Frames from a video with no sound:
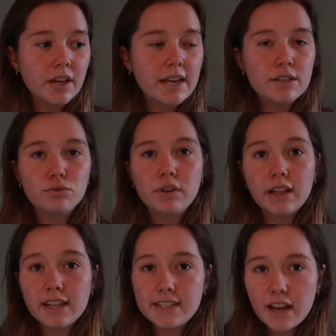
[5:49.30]
is
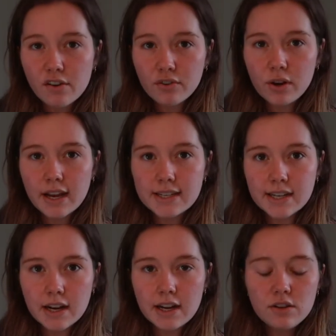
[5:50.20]
realistic for you to get
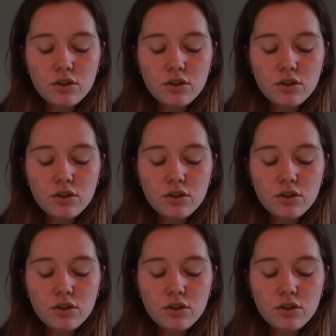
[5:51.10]
done.